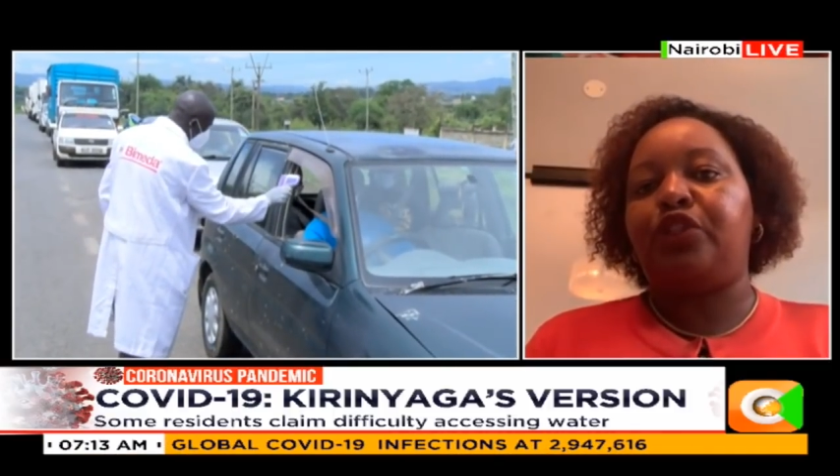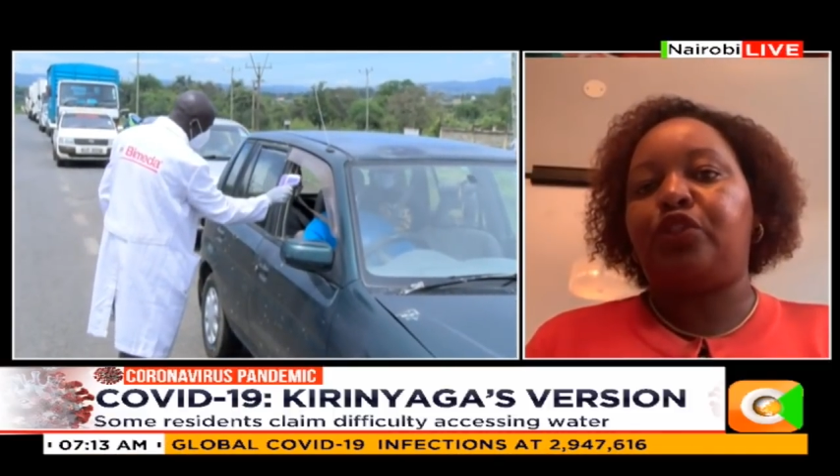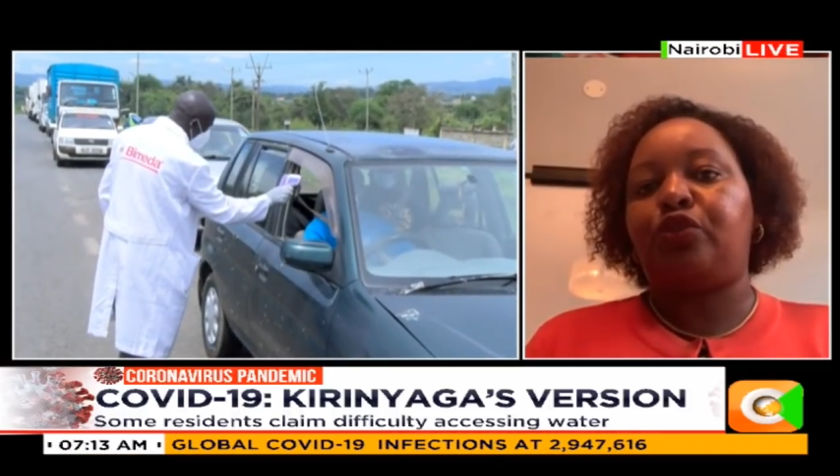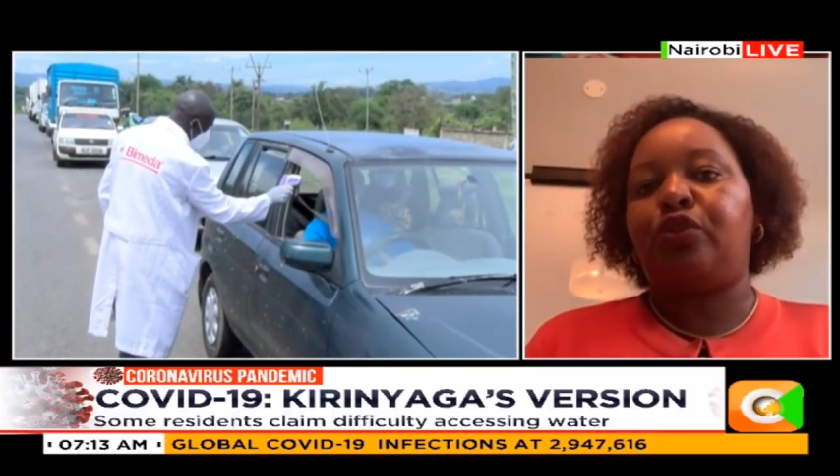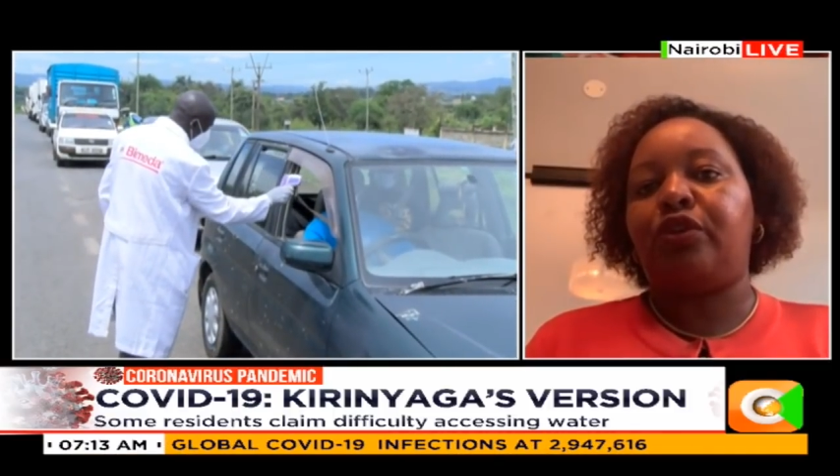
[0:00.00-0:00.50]

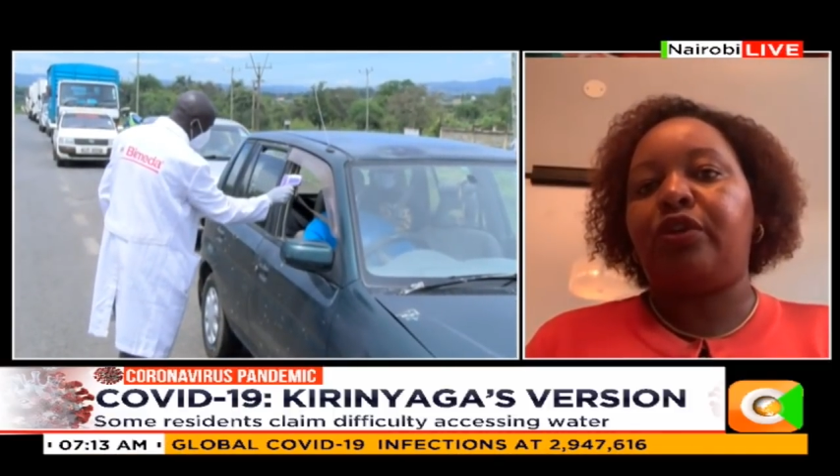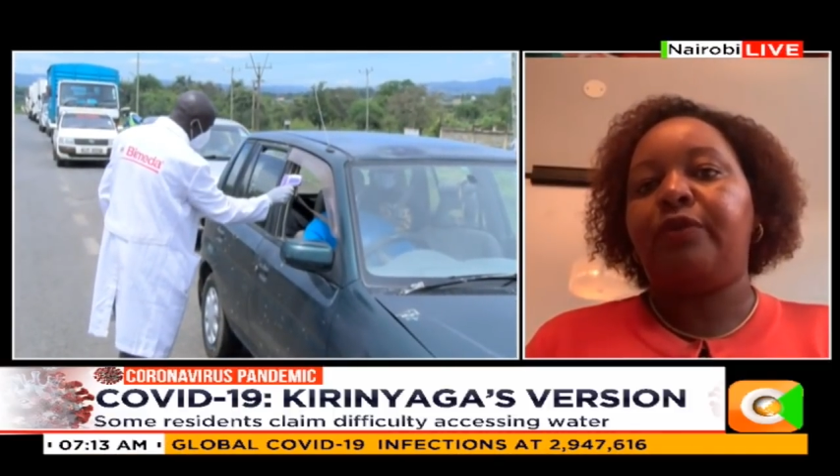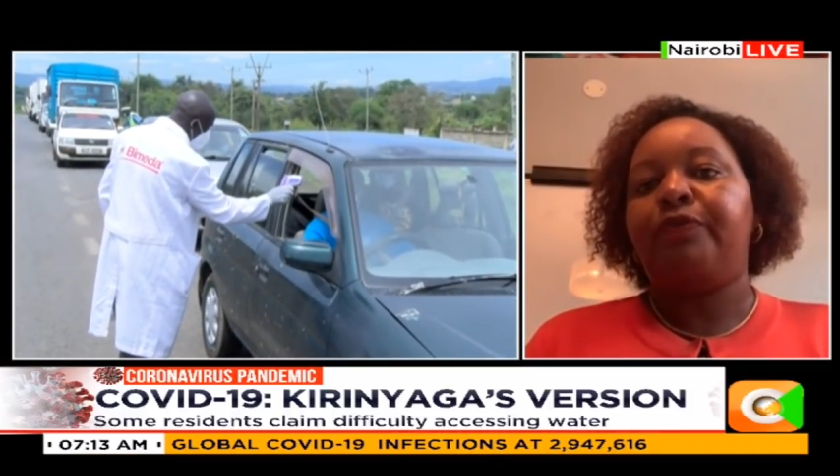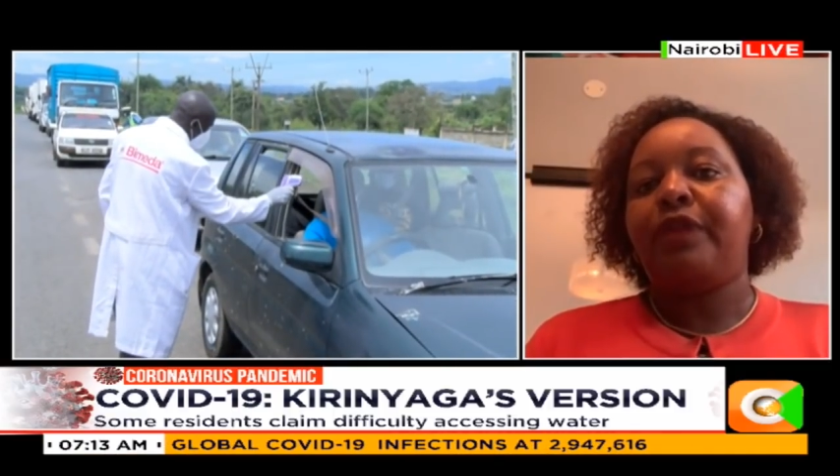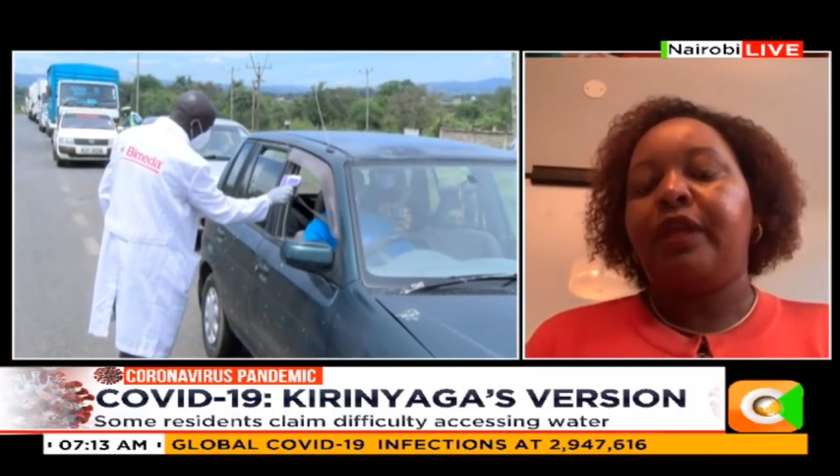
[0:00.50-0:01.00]

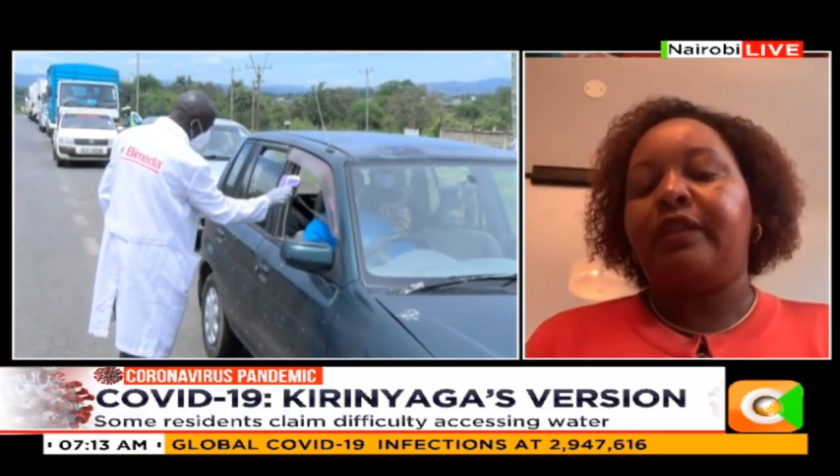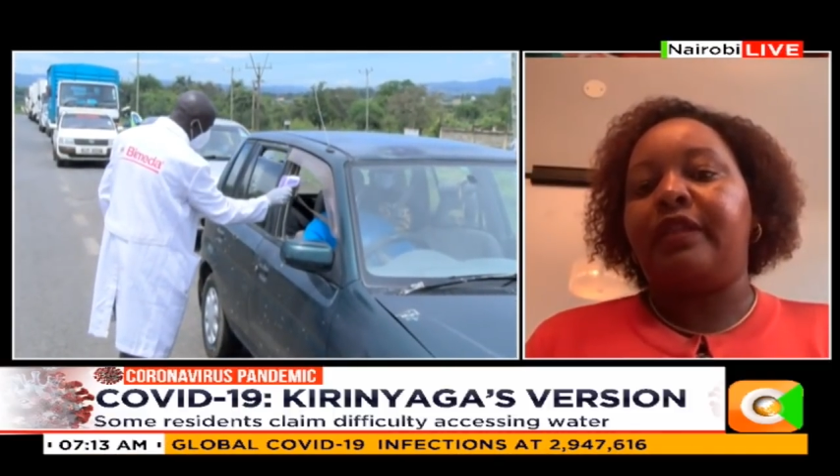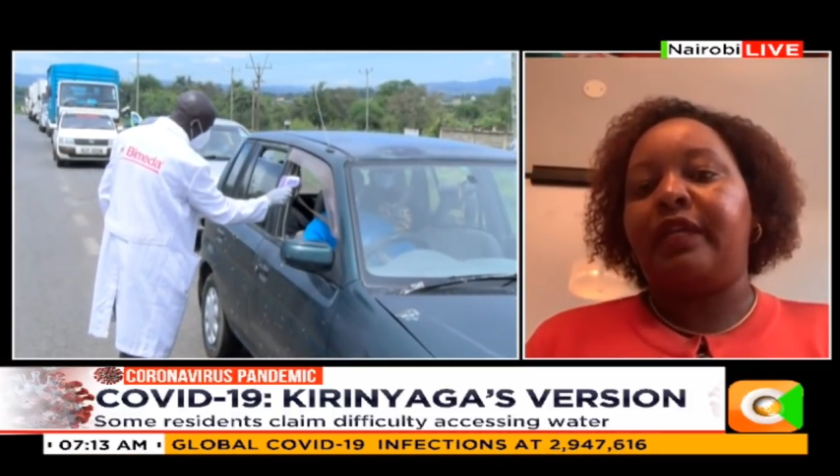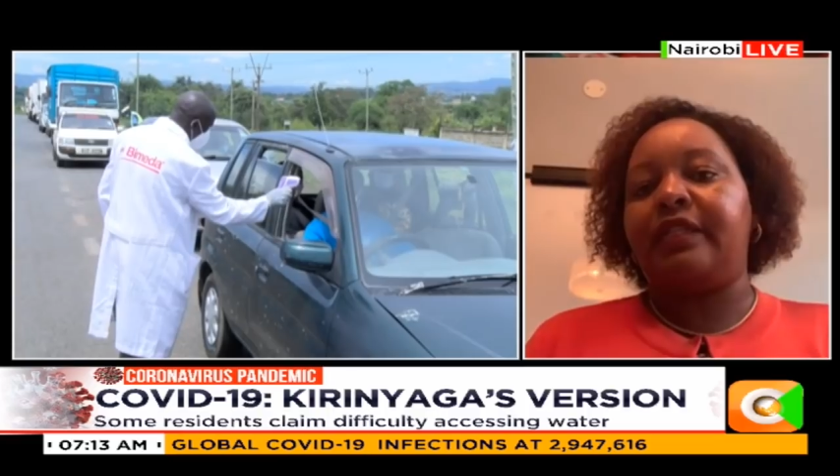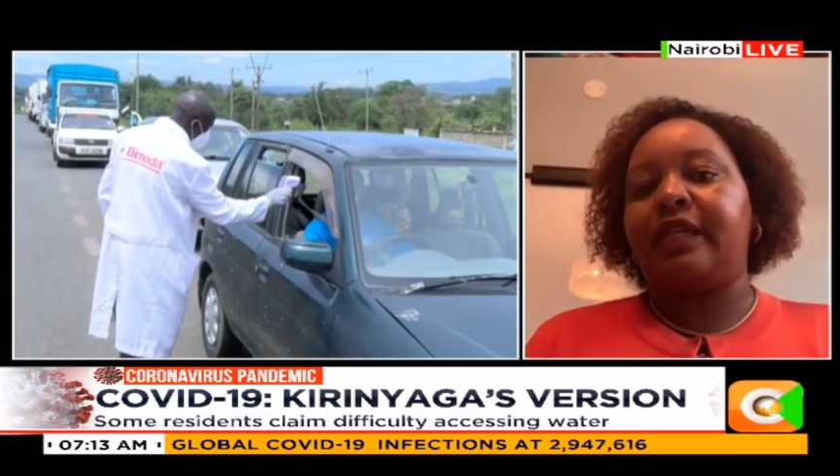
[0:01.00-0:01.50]
sure
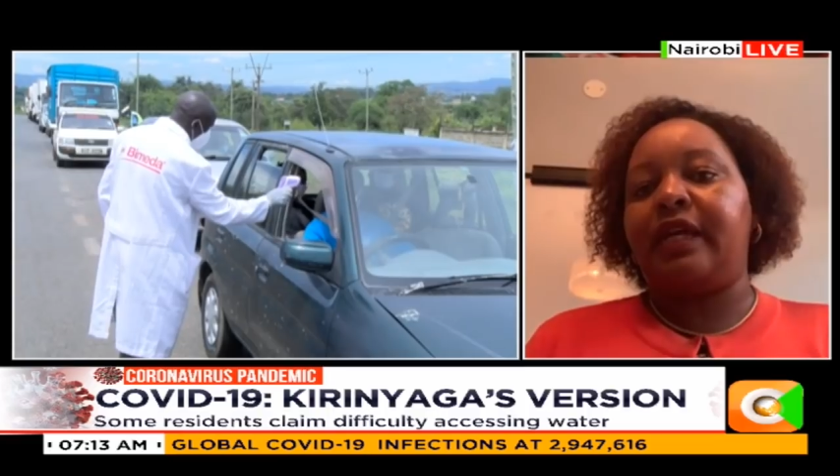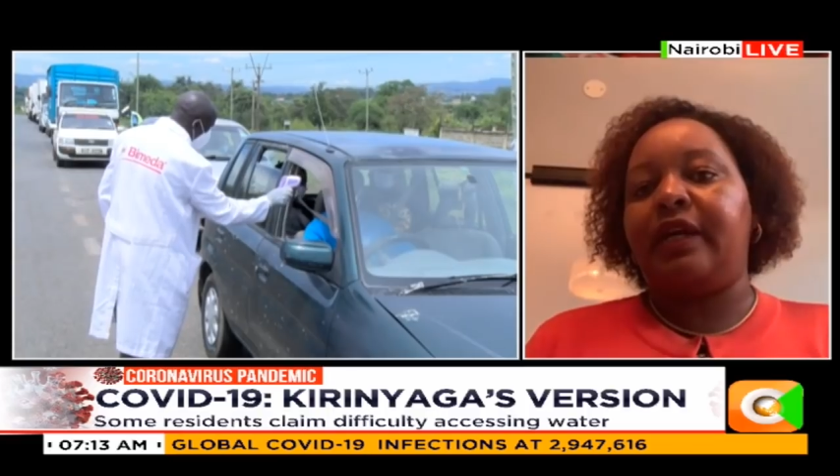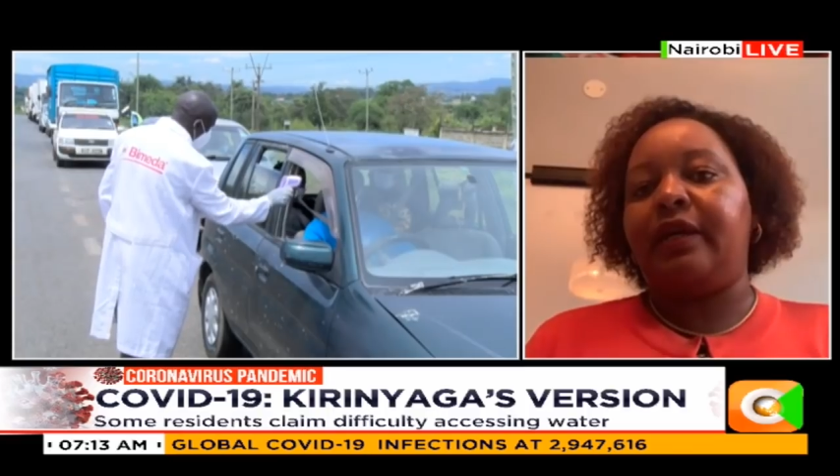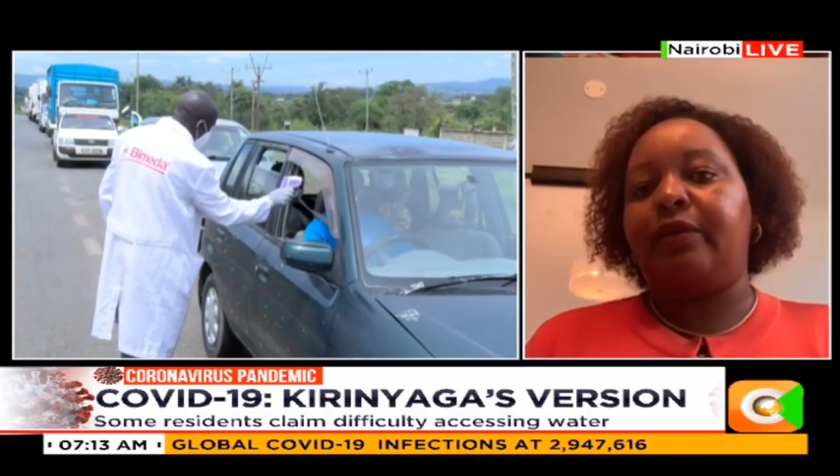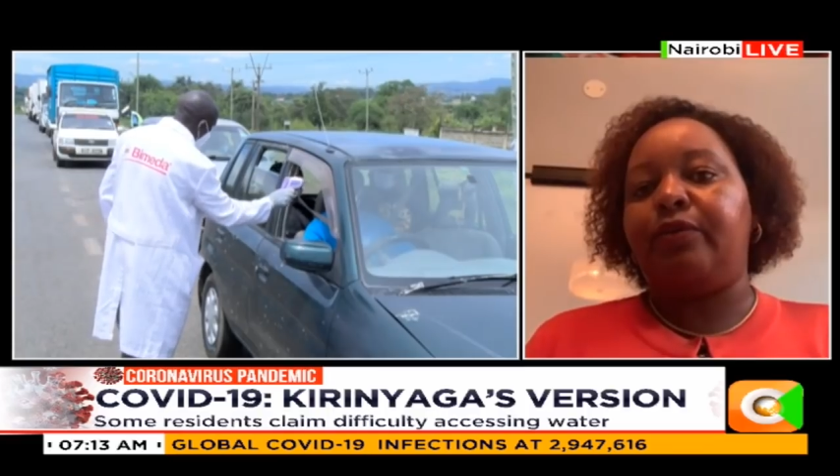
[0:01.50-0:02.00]
that
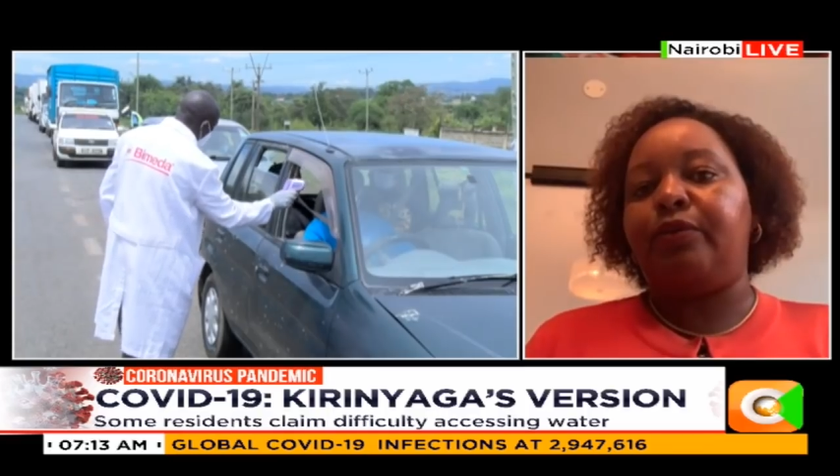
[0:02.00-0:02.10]
uh,